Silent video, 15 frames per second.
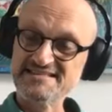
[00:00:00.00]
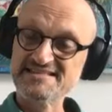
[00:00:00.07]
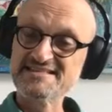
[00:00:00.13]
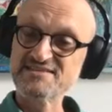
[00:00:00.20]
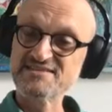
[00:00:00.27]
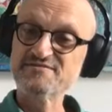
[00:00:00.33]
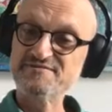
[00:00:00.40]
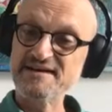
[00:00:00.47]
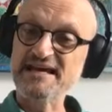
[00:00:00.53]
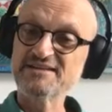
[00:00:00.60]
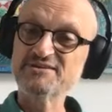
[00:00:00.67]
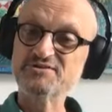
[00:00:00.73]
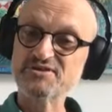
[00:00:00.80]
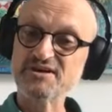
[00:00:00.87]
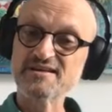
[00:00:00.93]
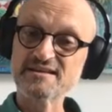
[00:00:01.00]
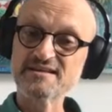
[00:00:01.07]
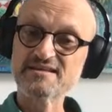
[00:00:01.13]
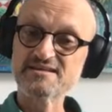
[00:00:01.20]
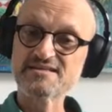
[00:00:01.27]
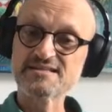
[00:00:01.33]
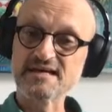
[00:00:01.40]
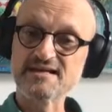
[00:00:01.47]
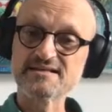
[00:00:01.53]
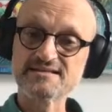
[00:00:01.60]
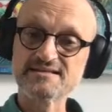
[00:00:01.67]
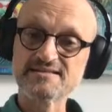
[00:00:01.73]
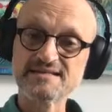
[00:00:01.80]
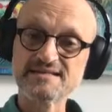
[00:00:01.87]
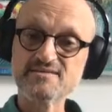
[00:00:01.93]
This is the value. I think you're
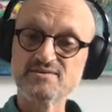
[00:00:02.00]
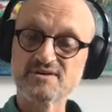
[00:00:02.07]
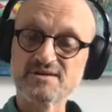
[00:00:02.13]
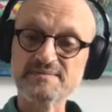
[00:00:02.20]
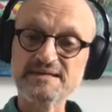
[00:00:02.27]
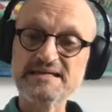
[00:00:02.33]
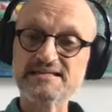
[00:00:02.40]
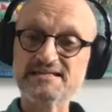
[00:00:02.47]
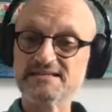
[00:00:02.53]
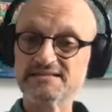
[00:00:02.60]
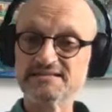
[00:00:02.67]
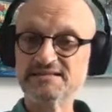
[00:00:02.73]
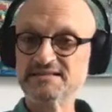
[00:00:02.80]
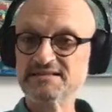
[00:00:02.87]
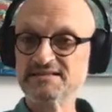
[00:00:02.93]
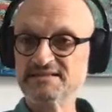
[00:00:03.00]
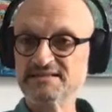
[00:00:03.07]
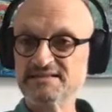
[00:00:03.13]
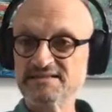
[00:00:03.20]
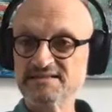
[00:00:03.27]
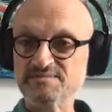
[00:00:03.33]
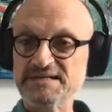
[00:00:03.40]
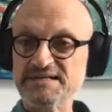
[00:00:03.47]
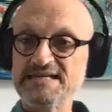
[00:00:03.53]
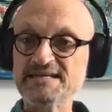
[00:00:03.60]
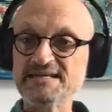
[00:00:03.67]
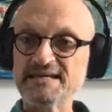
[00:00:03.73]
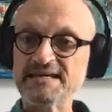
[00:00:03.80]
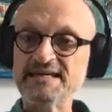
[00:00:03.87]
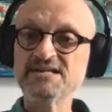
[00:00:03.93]
starting to see what I mean that
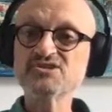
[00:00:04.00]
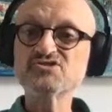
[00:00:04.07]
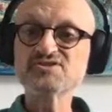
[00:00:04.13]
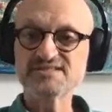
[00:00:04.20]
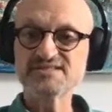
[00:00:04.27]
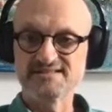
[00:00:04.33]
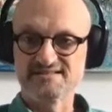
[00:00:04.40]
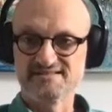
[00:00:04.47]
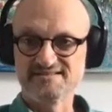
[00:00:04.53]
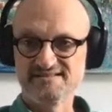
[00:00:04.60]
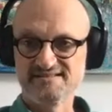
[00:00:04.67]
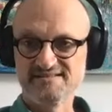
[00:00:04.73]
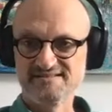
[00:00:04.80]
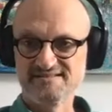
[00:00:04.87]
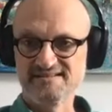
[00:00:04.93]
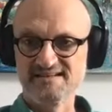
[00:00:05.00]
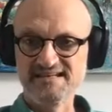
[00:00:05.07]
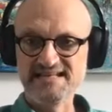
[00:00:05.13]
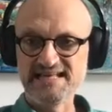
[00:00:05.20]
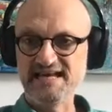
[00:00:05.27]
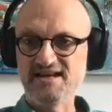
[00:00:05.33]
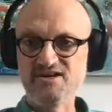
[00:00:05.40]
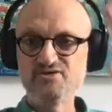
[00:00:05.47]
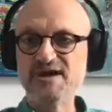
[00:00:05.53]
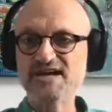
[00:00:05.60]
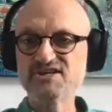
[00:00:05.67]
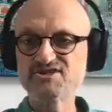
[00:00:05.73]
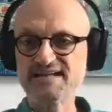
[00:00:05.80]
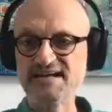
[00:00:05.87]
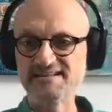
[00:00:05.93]
being interested in our
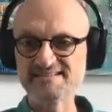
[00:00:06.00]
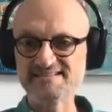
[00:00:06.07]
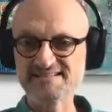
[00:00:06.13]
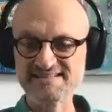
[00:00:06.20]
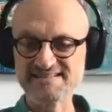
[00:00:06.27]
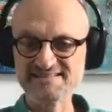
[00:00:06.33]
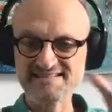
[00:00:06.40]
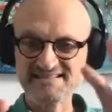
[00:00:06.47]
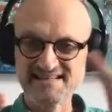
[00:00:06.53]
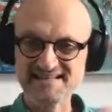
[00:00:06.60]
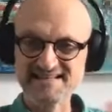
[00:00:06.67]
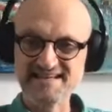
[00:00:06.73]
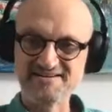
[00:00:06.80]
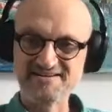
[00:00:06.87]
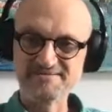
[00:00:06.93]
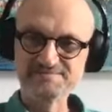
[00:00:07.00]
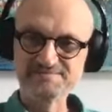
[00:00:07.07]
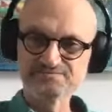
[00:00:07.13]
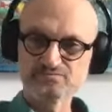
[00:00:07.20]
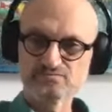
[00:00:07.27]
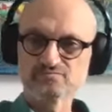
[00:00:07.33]
irrationalities, in our